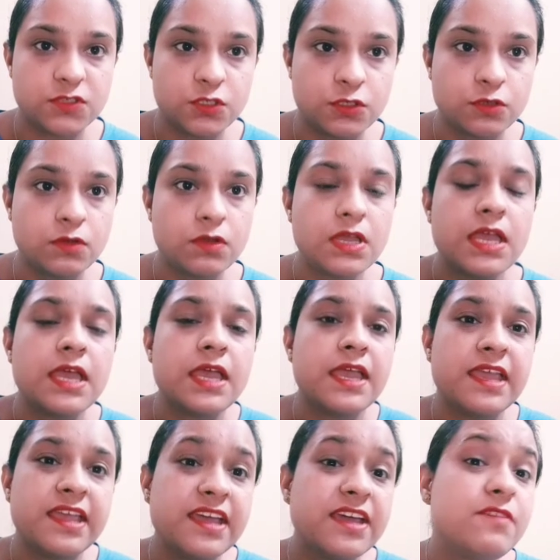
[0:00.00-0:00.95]
So
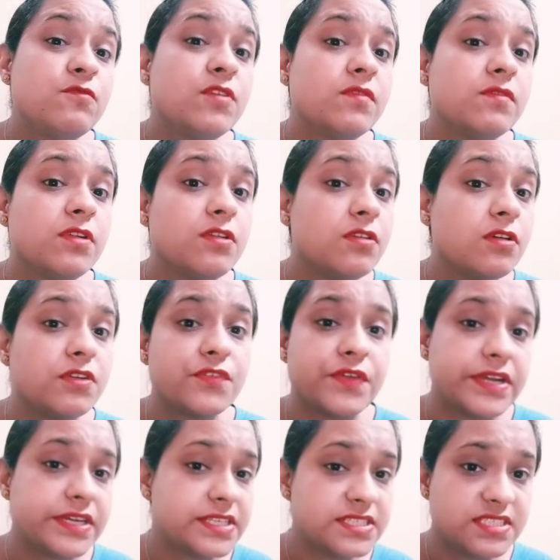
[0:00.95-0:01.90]
here we will not
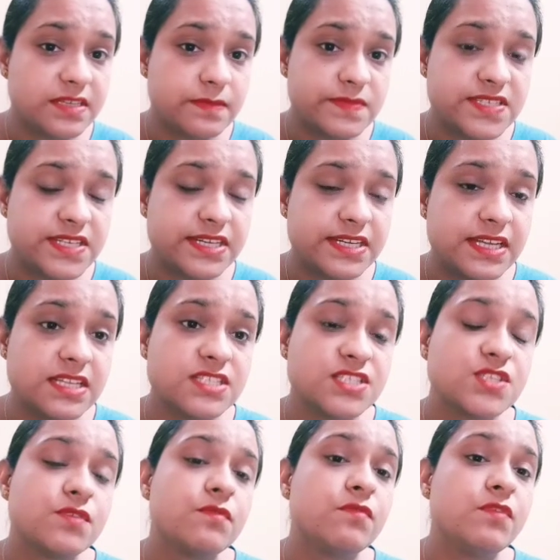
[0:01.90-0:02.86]
write the same
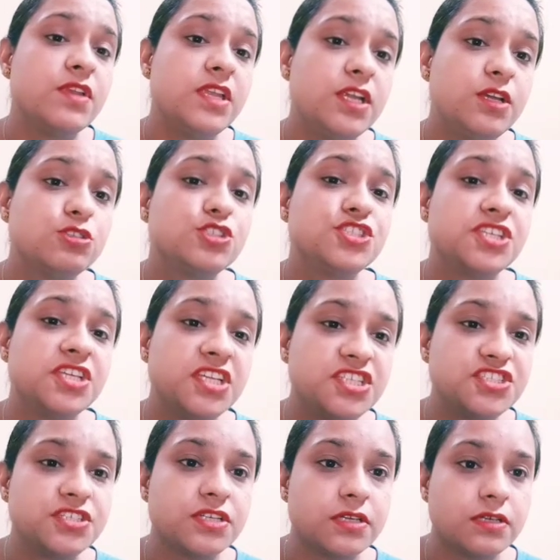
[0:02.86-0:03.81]
sentence, we need to
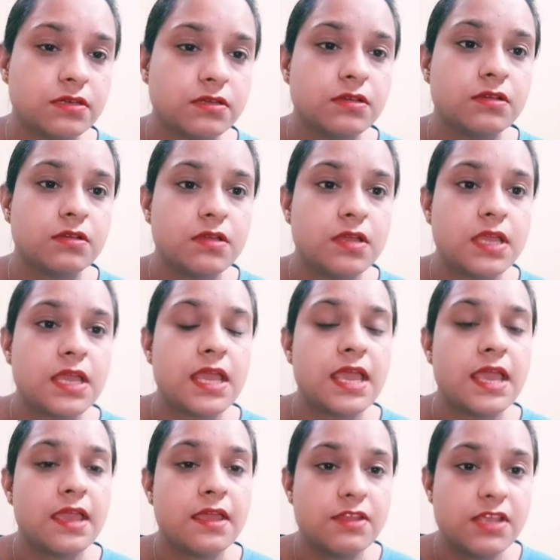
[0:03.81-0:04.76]
change it.
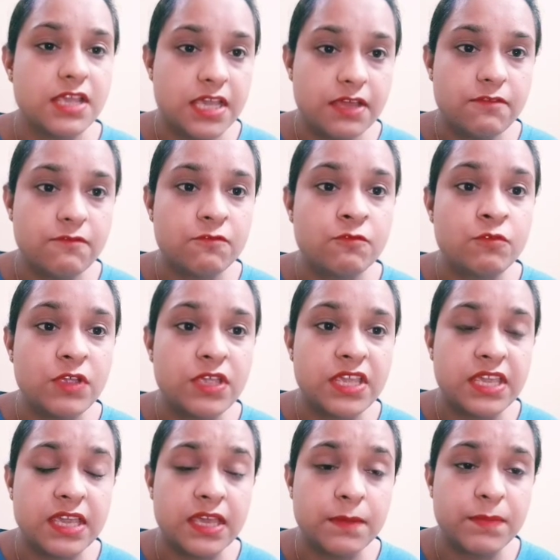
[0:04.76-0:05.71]
And here we
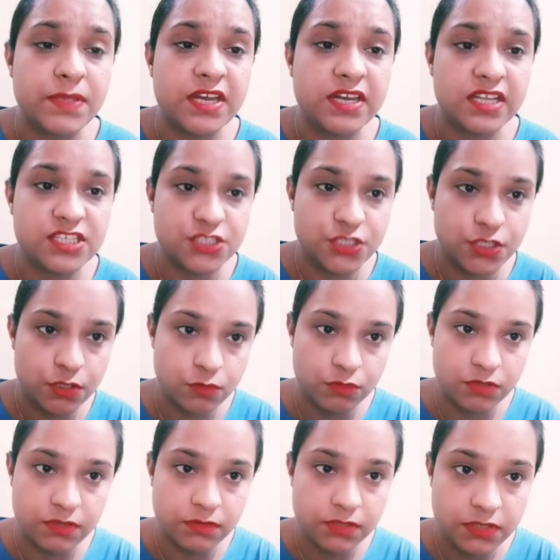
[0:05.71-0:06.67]
can pay attention
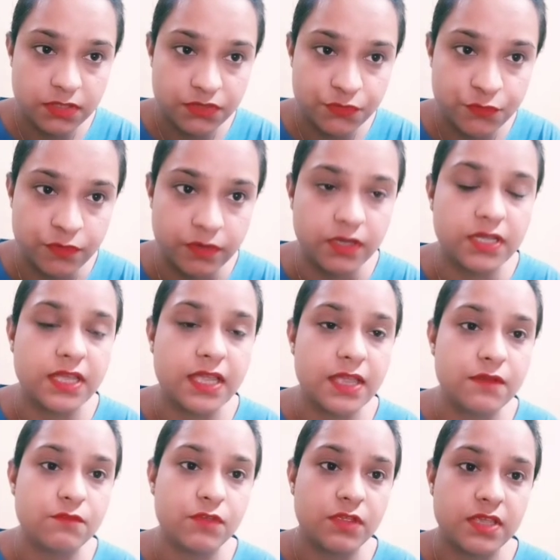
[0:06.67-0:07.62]
to the truck
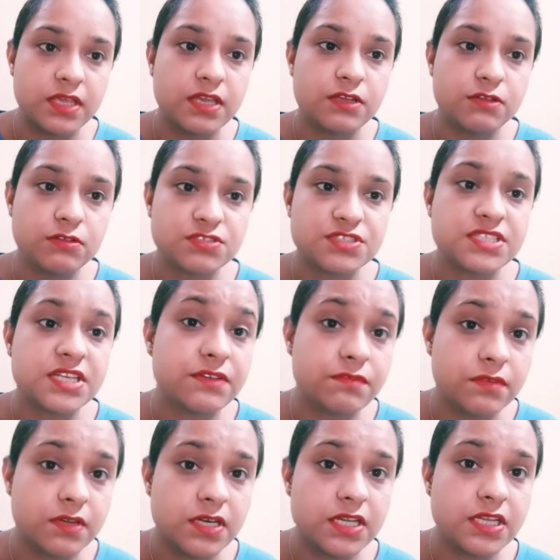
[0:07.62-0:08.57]
and we can use
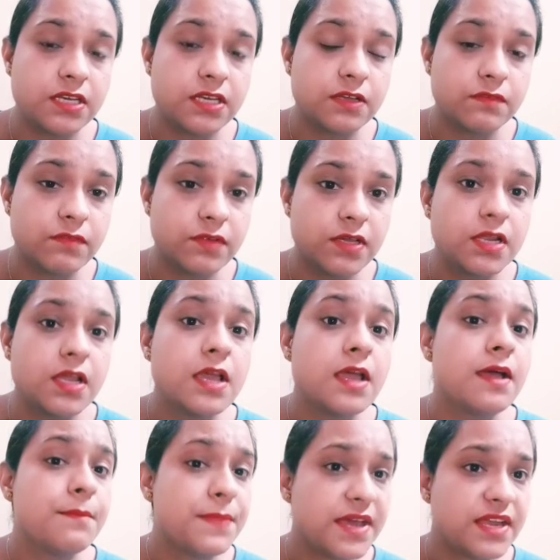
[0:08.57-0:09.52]
that word in our
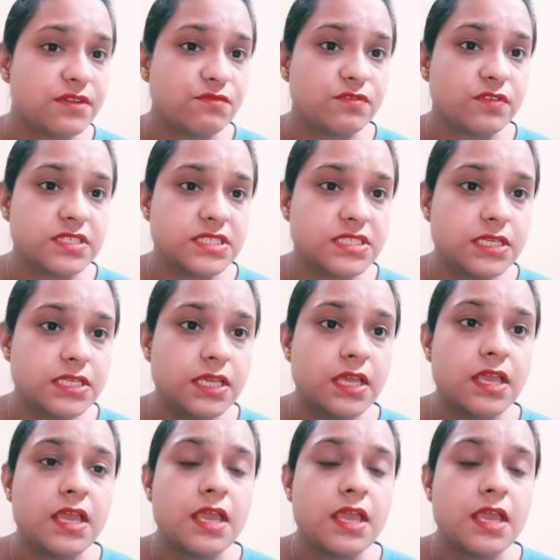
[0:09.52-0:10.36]
paraphrasing.